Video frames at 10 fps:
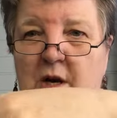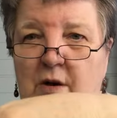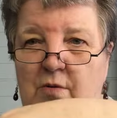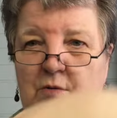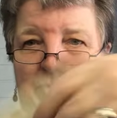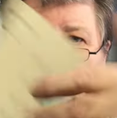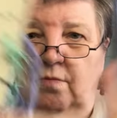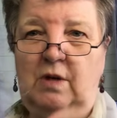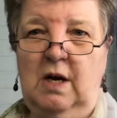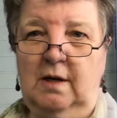own
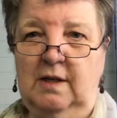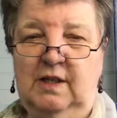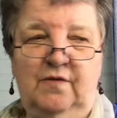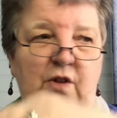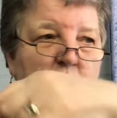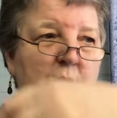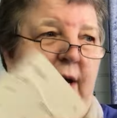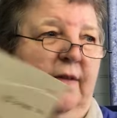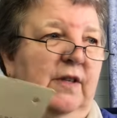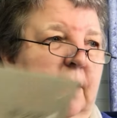colours for the
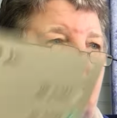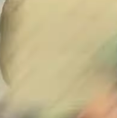waves